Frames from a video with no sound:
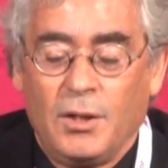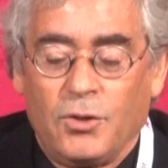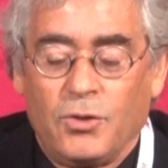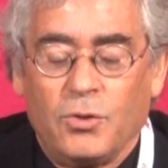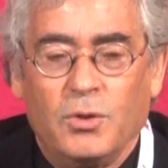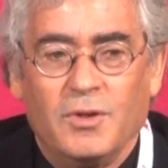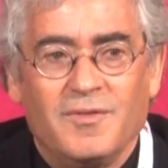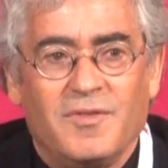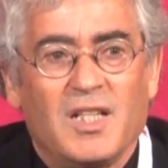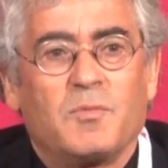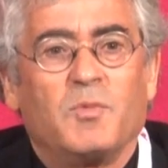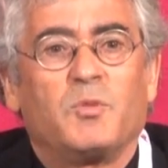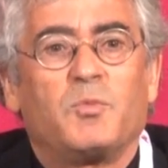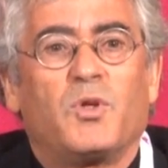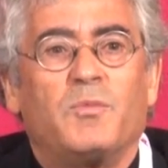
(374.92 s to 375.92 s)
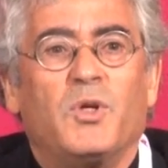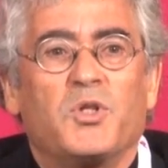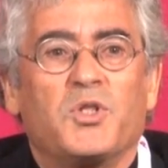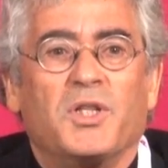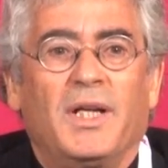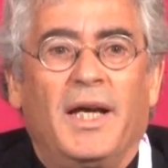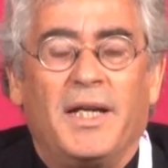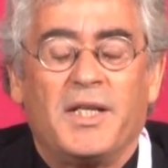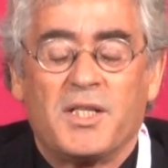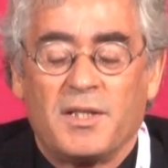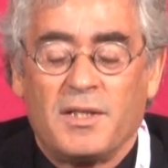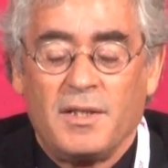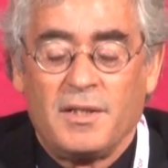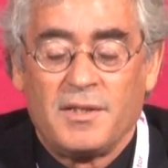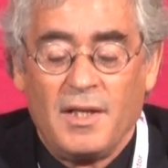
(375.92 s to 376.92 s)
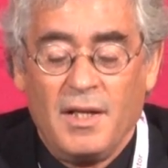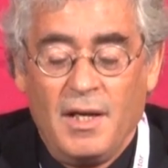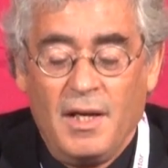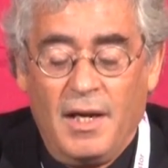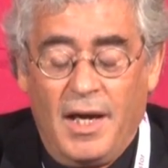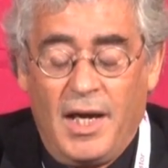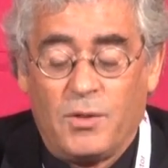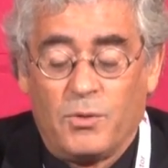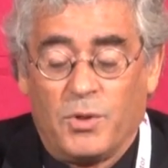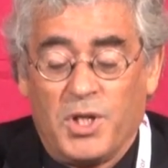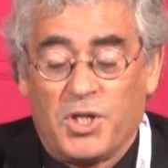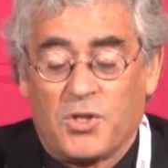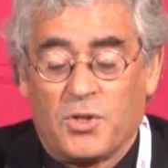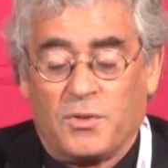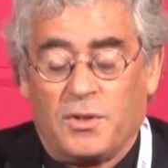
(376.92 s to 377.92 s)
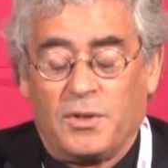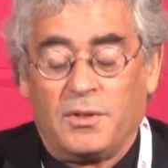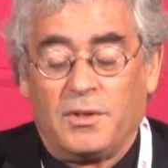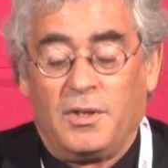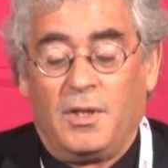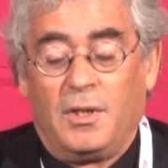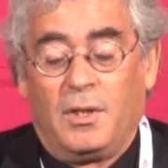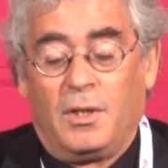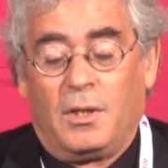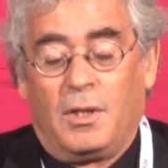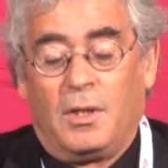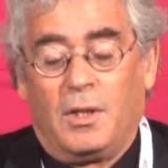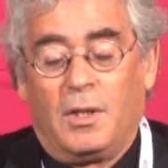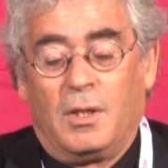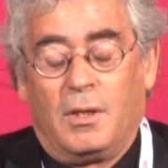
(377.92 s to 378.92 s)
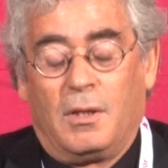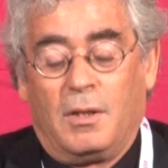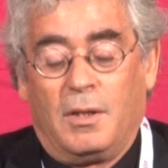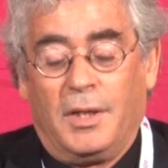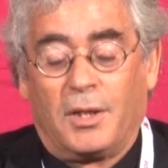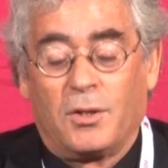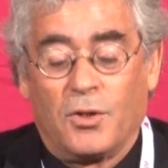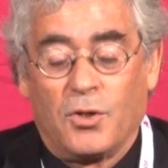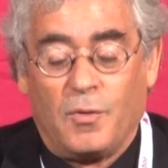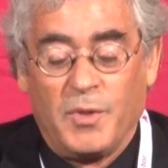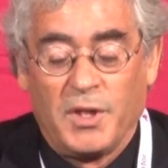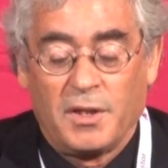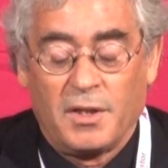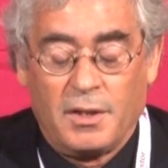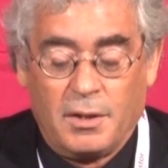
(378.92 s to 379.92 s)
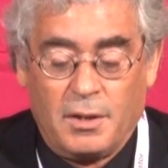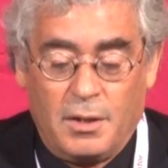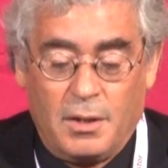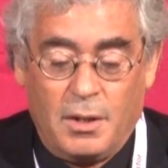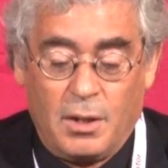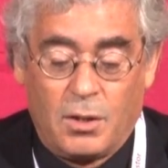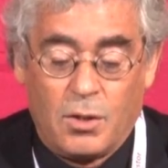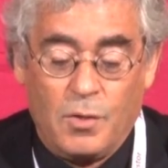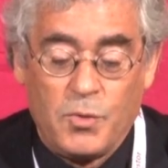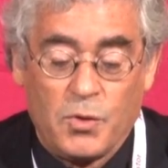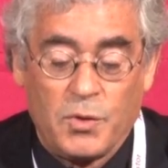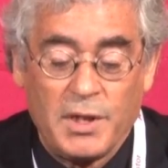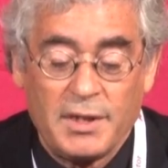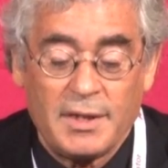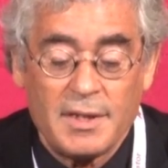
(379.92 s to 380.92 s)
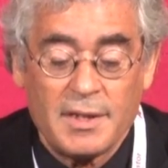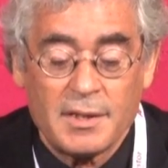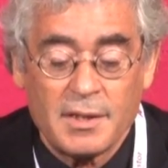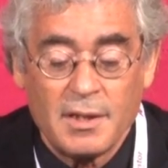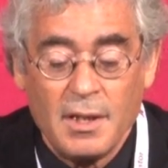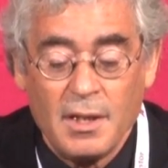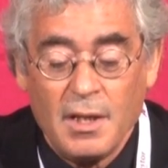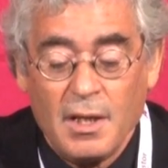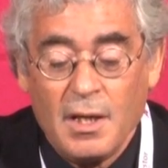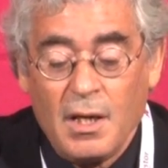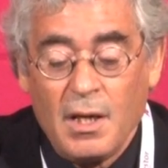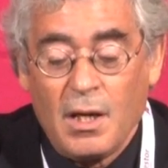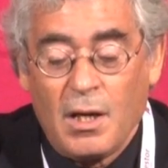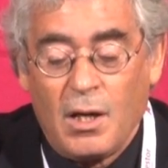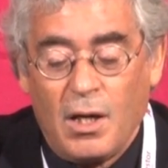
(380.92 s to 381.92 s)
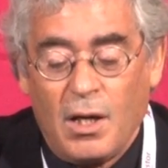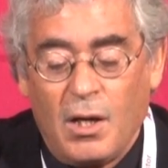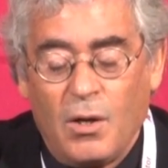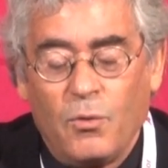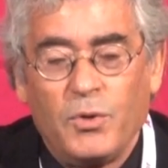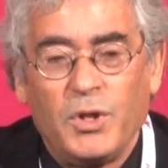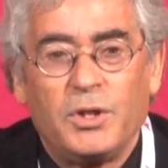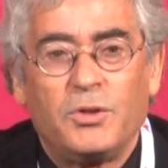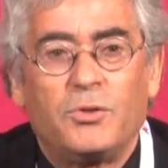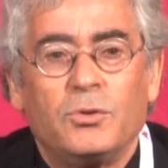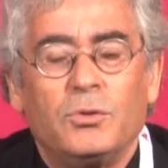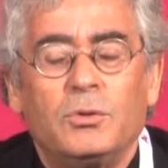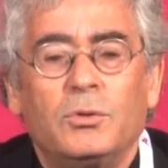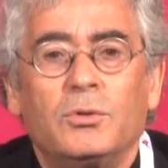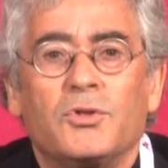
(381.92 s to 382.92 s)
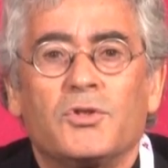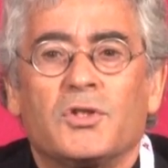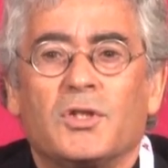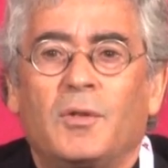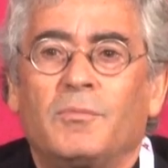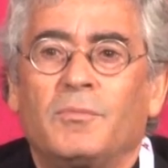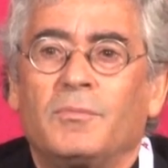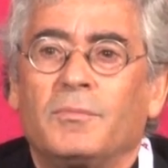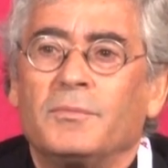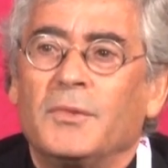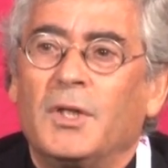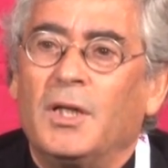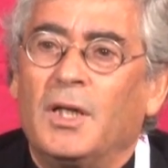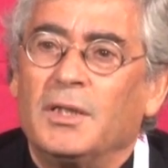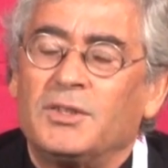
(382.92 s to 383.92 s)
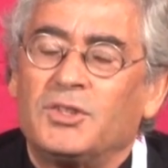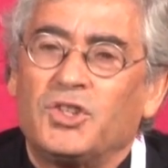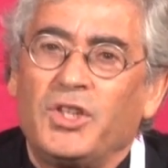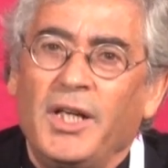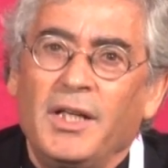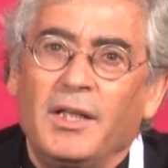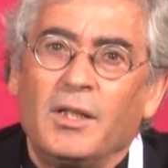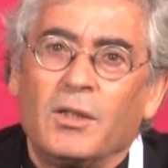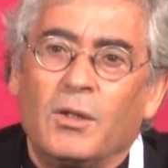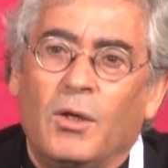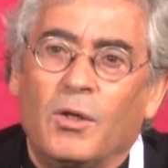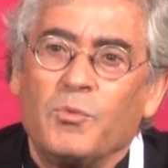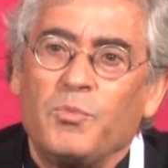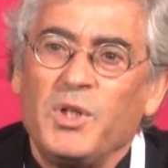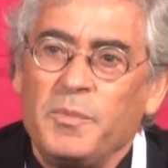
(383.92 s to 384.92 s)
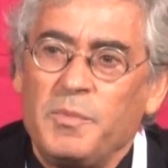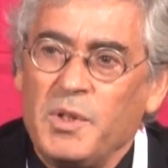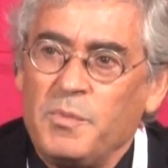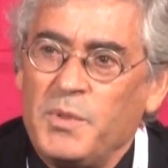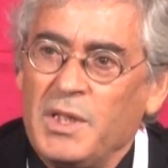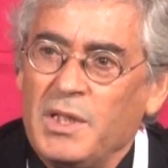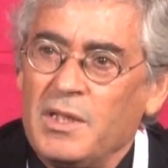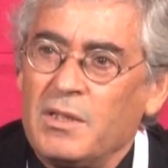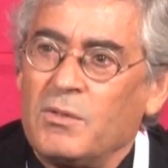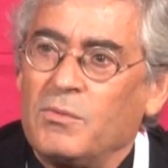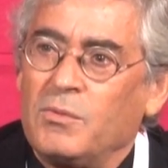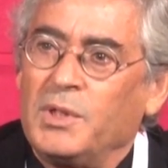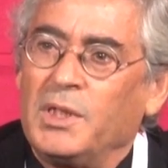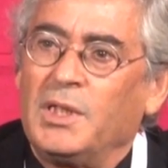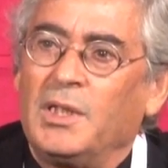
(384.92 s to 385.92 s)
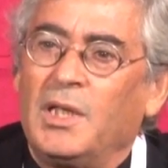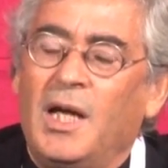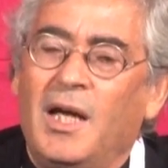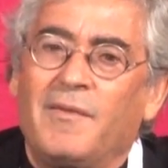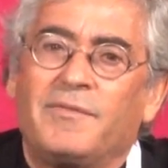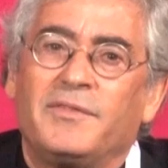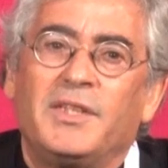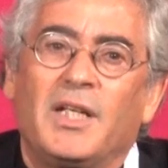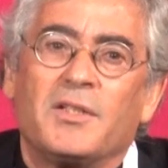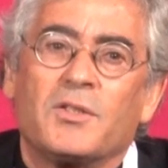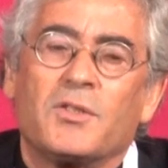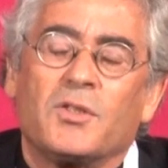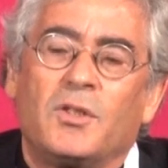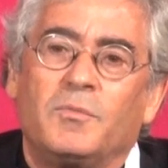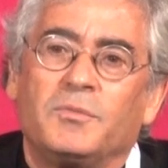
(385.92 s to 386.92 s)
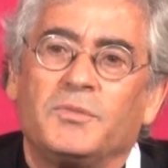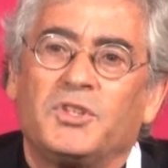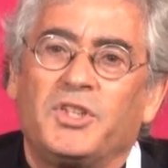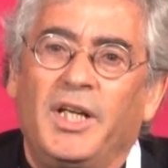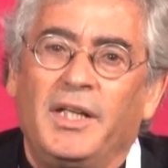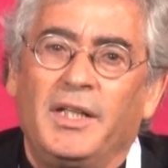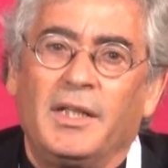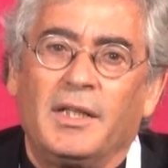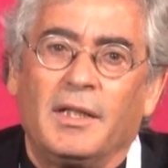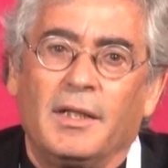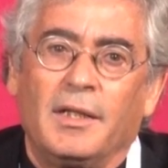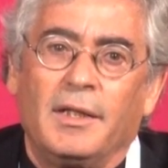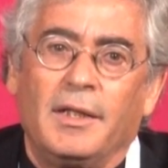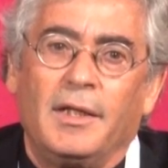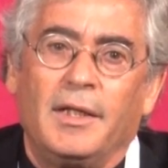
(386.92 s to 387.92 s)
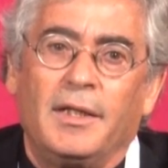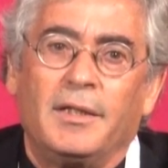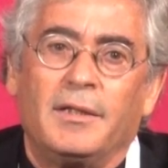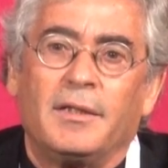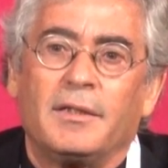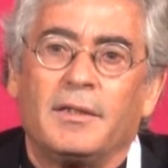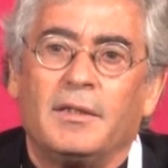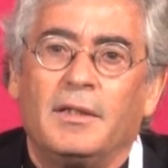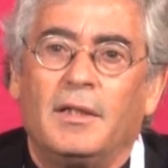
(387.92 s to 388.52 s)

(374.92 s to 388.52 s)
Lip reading: to investment promotion agencies and regional economic communities. We do some training on PPPs. We have done some training in